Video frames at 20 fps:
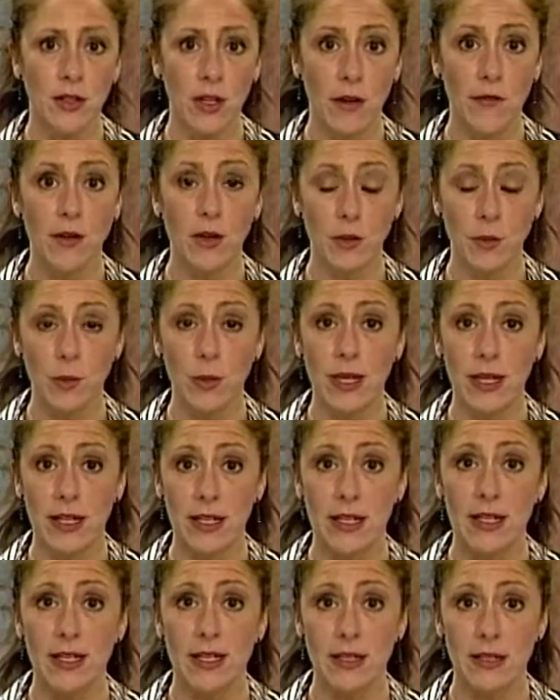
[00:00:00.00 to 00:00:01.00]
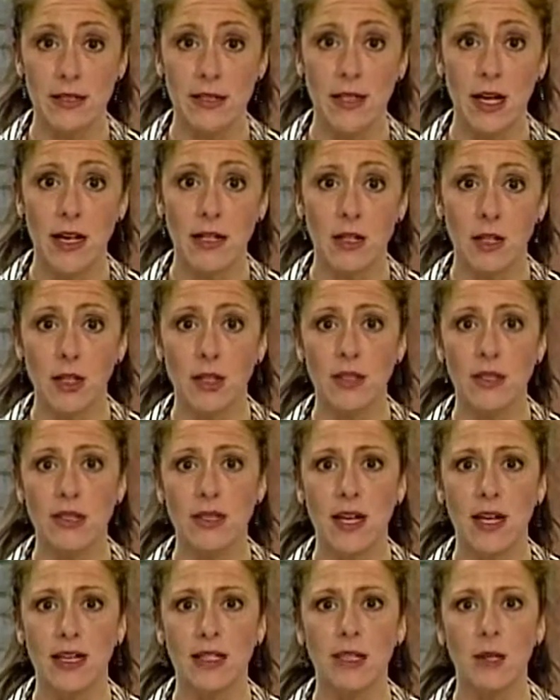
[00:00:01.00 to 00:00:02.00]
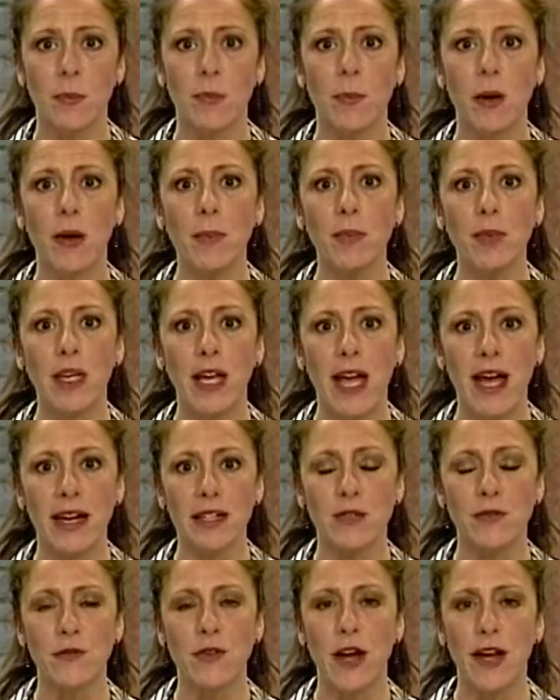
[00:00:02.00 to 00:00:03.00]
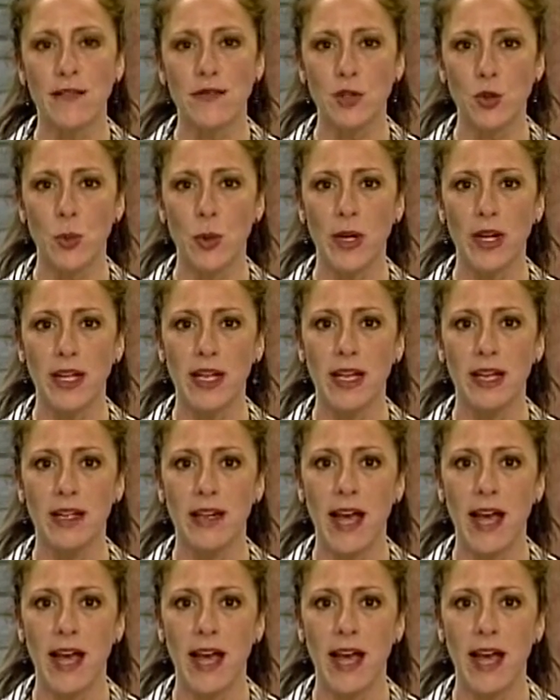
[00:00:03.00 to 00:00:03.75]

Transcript: Governor Rick Snyder signed Public Act 520,